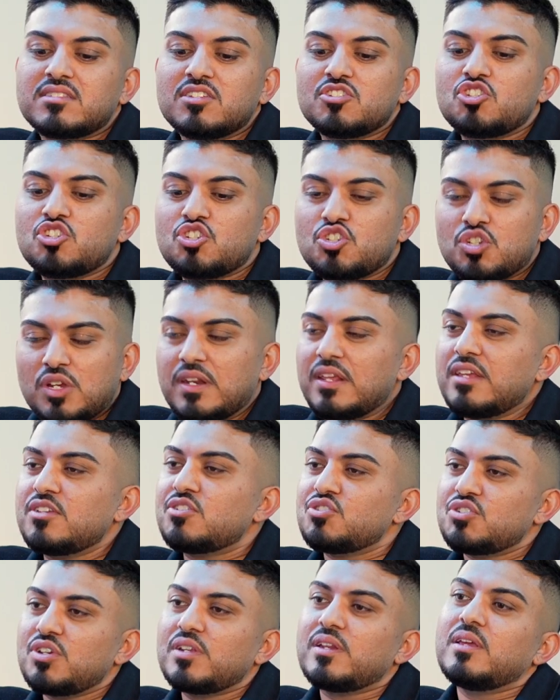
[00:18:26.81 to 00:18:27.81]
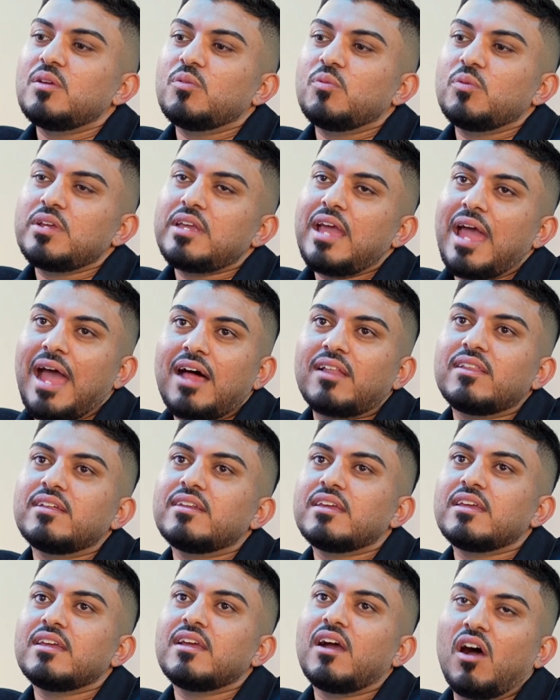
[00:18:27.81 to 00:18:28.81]
the shitty
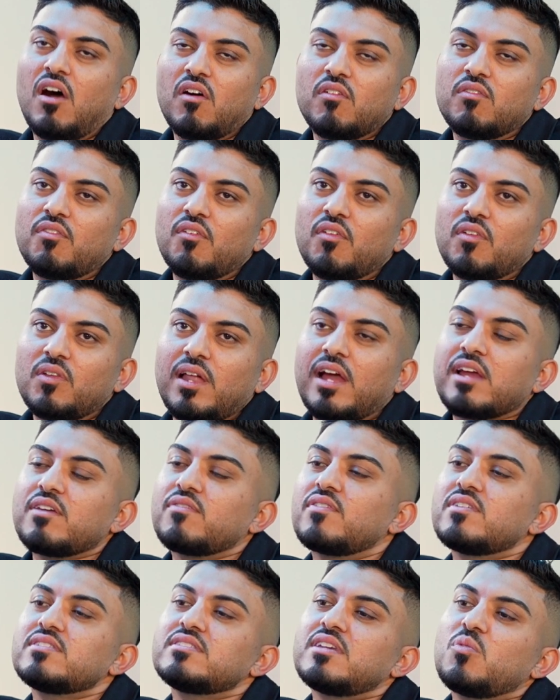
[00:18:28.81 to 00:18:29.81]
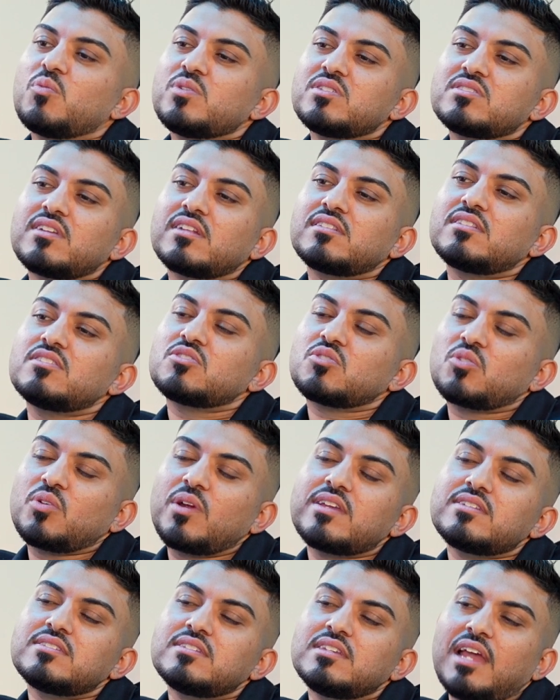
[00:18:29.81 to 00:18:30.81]
reality of life, is that we set these
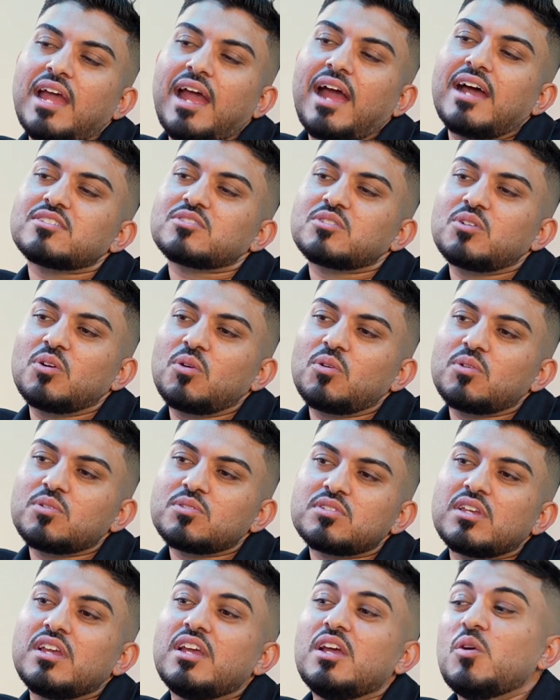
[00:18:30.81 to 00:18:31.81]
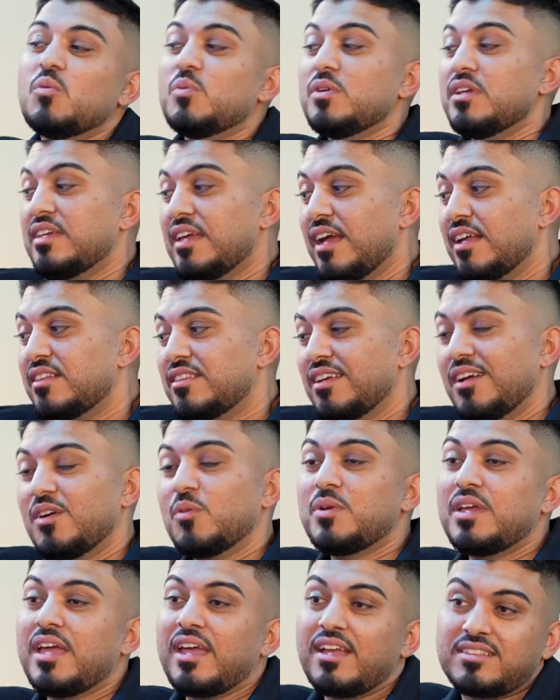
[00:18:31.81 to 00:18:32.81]
crazy ass goals. We get there,
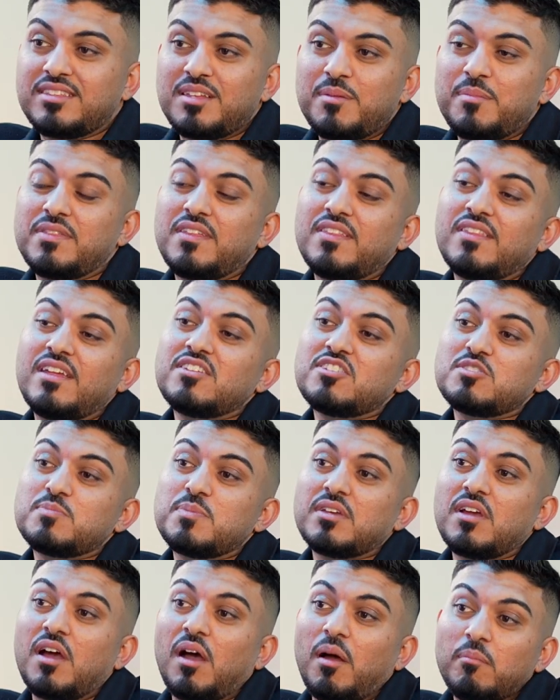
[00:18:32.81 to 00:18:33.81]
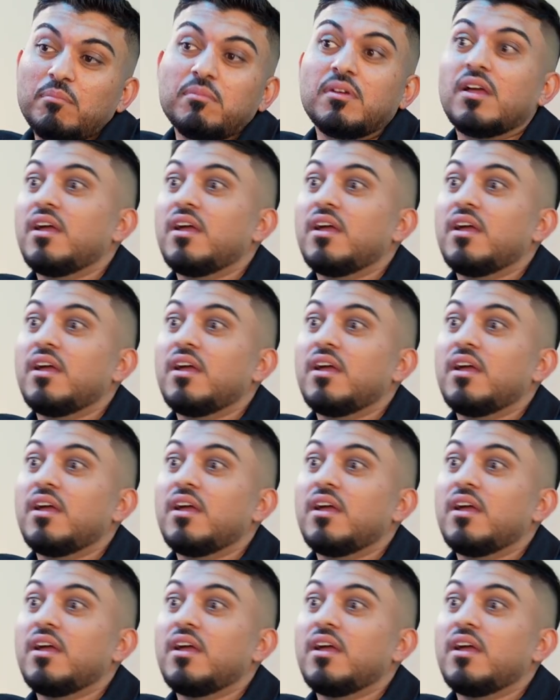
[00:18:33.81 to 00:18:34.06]
we hit them, and then they just become